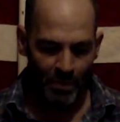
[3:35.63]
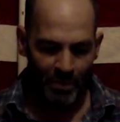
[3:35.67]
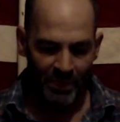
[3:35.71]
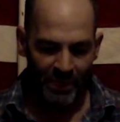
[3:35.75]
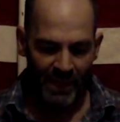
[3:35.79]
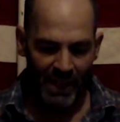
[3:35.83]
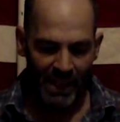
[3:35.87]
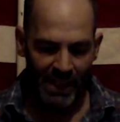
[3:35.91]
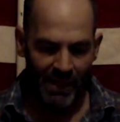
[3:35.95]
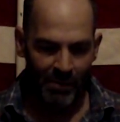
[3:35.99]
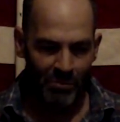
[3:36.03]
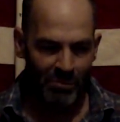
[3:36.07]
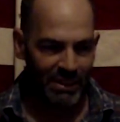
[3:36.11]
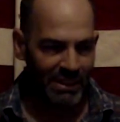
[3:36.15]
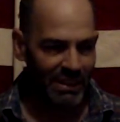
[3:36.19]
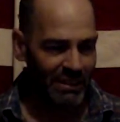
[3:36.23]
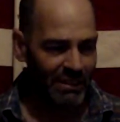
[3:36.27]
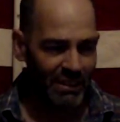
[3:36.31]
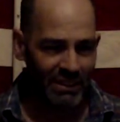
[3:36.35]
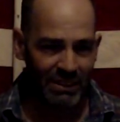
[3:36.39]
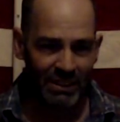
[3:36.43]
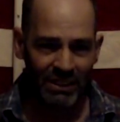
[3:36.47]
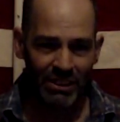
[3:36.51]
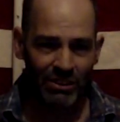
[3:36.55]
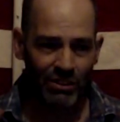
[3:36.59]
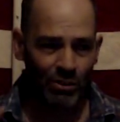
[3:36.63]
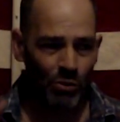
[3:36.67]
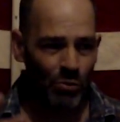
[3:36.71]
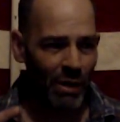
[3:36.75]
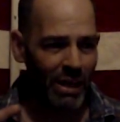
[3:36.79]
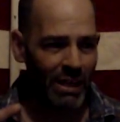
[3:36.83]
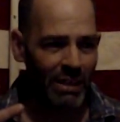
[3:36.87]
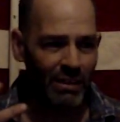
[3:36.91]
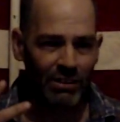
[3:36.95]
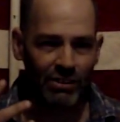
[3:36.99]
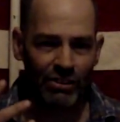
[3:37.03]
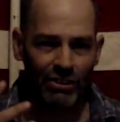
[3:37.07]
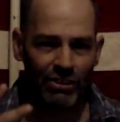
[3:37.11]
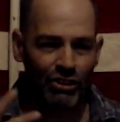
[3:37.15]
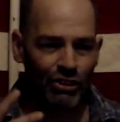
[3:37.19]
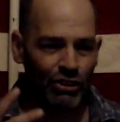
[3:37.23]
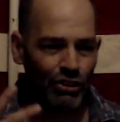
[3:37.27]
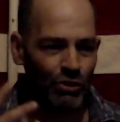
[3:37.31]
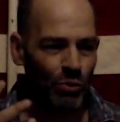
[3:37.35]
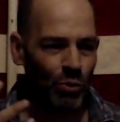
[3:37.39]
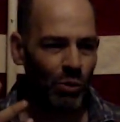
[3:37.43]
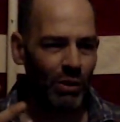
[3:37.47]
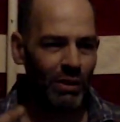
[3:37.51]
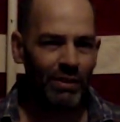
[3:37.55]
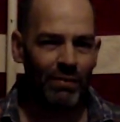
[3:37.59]
But this is just a way to
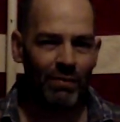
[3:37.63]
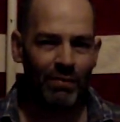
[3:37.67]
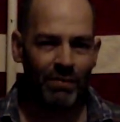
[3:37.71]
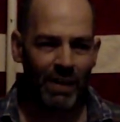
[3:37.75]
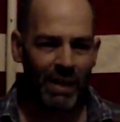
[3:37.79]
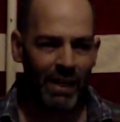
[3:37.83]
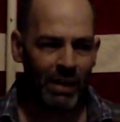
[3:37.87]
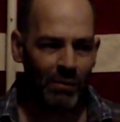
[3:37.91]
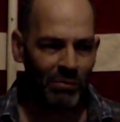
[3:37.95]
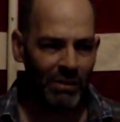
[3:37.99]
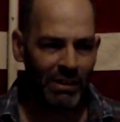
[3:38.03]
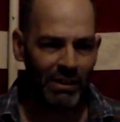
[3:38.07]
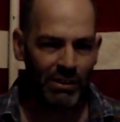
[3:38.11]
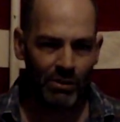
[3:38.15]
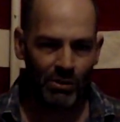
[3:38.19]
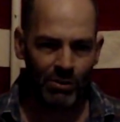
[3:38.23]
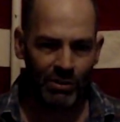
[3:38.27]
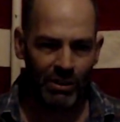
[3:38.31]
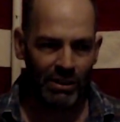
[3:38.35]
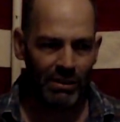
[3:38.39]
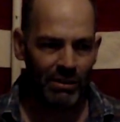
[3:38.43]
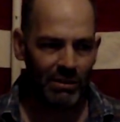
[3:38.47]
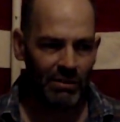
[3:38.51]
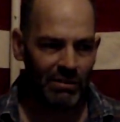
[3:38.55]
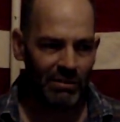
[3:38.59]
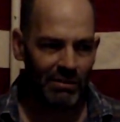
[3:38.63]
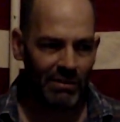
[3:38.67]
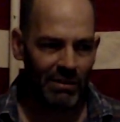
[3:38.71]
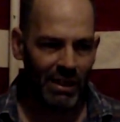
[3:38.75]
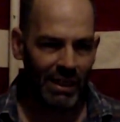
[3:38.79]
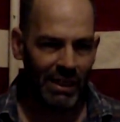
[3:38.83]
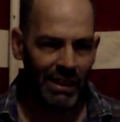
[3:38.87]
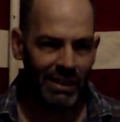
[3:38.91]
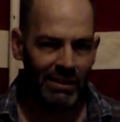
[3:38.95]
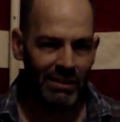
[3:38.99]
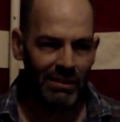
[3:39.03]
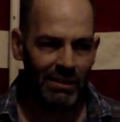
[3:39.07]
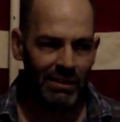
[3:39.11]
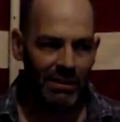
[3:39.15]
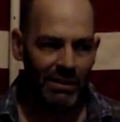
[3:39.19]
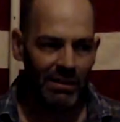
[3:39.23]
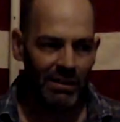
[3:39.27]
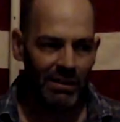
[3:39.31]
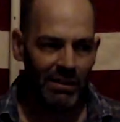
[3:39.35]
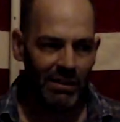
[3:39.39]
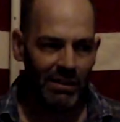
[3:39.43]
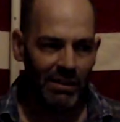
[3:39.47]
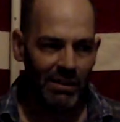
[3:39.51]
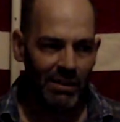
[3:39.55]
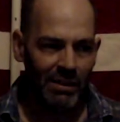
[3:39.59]
destroy the family unit, right?
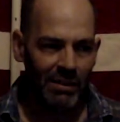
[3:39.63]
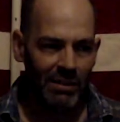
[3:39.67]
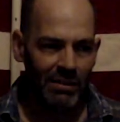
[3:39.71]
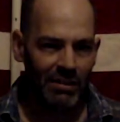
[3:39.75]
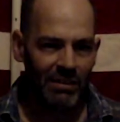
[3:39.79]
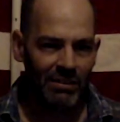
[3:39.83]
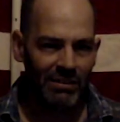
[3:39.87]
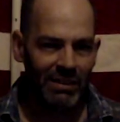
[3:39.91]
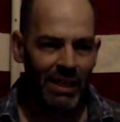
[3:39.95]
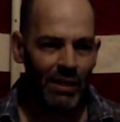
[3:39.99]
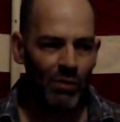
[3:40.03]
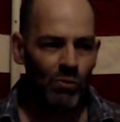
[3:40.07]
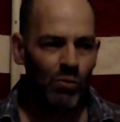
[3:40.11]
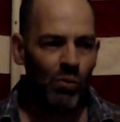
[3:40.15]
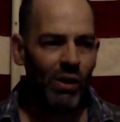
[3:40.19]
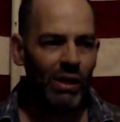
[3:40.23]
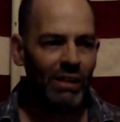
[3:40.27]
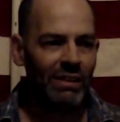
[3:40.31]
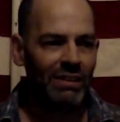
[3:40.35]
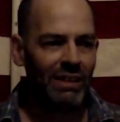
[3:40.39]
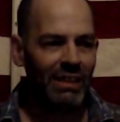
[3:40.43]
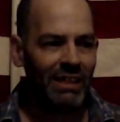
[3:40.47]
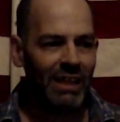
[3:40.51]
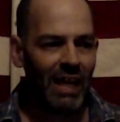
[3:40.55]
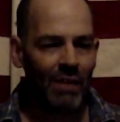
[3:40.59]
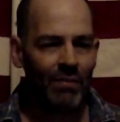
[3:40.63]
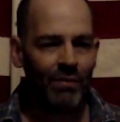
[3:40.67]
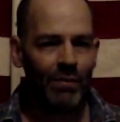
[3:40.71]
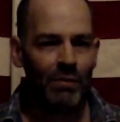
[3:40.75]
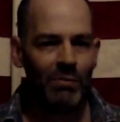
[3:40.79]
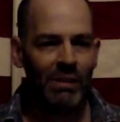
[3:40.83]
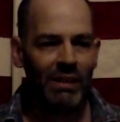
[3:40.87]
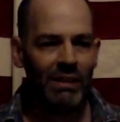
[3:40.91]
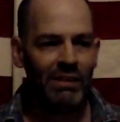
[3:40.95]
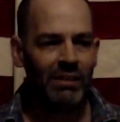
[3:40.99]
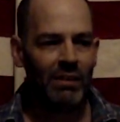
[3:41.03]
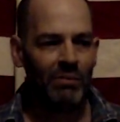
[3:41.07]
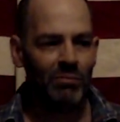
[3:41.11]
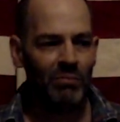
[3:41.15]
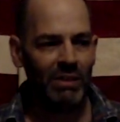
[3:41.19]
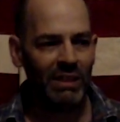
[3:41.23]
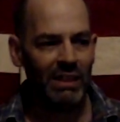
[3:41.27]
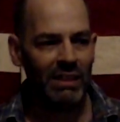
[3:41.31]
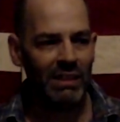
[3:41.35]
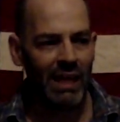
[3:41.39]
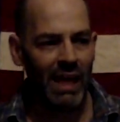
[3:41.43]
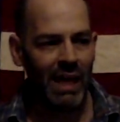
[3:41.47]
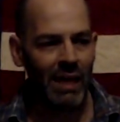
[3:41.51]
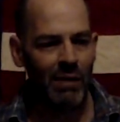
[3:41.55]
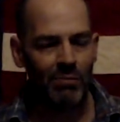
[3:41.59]
Because they want the government to
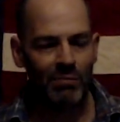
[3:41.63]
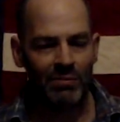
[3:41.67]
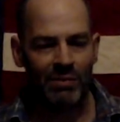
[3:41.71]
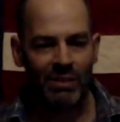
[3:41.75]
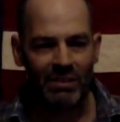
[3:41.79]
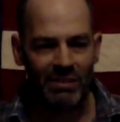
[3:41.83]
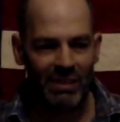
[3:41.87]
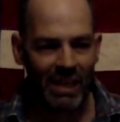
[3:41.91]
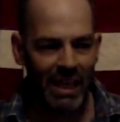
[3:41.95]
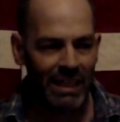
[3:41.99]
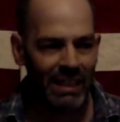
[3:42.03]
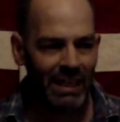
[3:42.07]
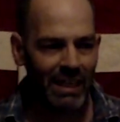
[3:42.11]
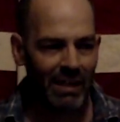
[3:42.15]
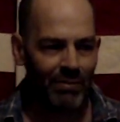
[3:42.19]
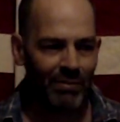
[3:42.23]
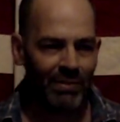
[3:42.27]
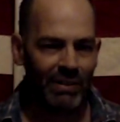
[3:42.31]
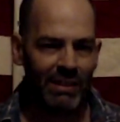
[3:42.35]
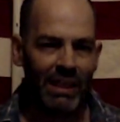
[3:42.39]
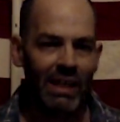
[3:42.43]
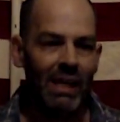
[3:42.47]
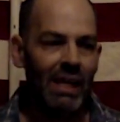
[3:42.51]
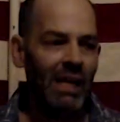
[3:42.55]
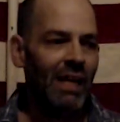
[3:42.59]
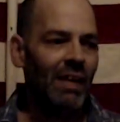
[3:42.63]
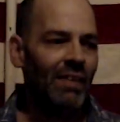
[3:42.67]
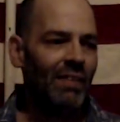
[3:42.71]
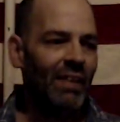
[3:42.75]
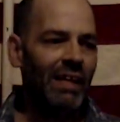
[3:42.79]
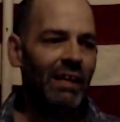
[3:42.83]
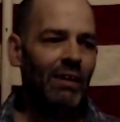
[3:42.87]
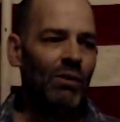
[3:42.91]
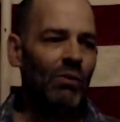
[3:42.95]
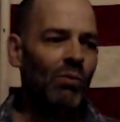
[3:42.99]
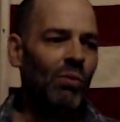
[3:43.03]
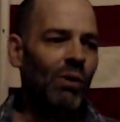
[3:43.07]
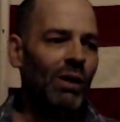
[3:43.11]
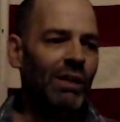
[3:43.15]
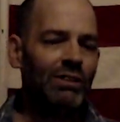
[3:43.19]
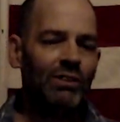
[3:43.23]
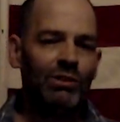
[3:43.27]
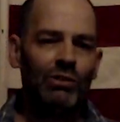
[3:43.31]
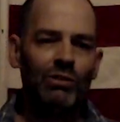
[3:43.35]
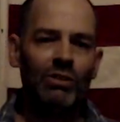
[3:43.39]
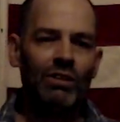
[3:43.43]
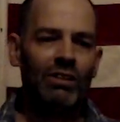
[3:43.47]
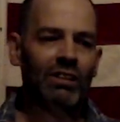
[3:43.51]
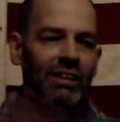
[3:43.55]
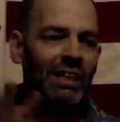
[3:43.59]
be able to take everything. They don't want you
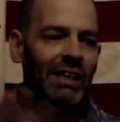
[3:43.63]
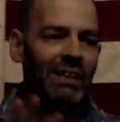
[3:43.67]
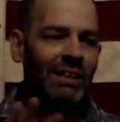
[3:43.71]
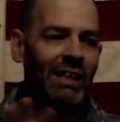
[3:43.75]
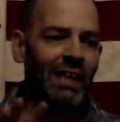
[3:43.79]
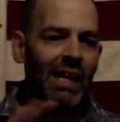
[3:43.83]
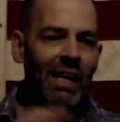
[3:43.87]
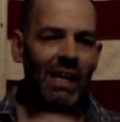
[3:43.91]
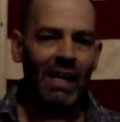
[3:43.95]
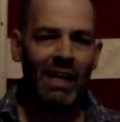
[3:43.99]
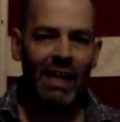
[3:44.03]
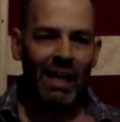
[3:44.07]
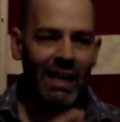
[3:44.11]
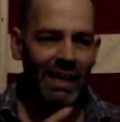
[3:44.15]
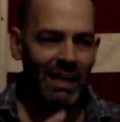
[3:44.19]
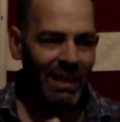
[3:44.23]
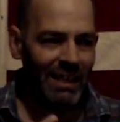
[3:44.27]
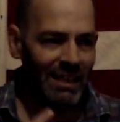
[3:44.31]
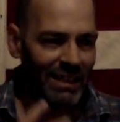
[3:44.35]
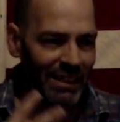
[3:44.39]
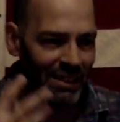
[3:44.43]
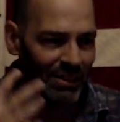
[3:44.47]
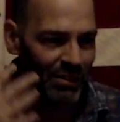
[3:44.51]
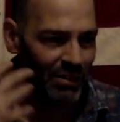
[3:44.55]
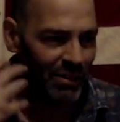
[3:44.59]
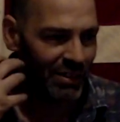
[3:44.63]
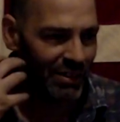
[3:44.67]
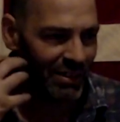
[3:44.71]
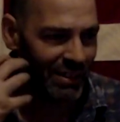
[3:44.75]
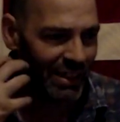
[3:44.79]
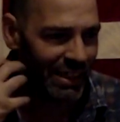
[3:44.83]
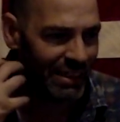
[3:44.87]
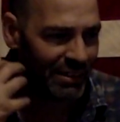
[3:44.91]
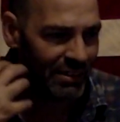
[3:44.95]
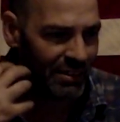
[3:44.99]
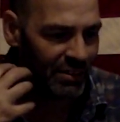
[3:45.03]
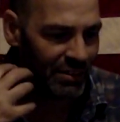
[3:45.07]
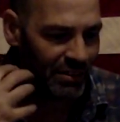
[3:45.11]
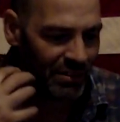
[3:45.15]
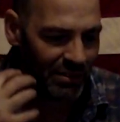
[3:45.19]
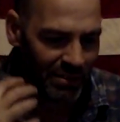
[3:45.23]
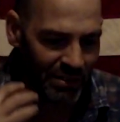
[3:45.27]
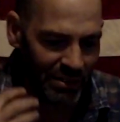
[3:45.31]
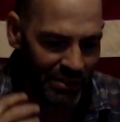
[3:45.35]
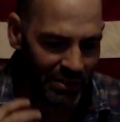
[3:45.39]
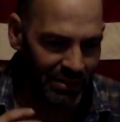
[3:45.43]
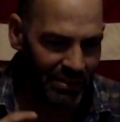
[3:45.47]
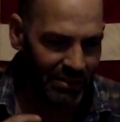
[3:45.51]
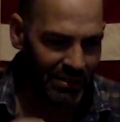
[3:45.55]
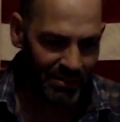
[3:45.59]
to think, and like,
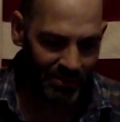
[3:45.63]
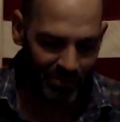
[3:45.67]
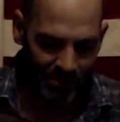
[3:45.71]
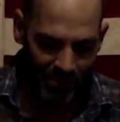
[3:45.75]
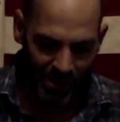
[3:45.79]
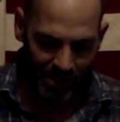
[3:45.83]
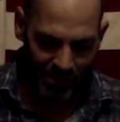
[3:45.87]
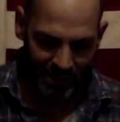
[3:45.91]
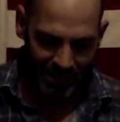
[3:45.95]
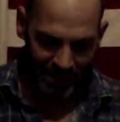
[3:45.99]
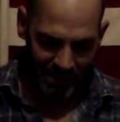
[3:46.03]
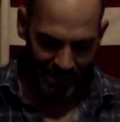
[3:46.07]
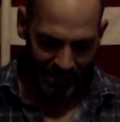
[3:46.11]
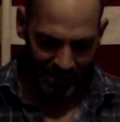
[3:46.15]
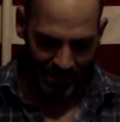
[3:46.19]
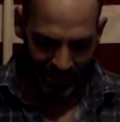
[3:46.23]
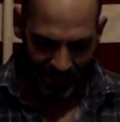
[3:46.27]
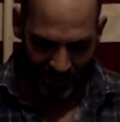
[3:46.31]
well, I'll get into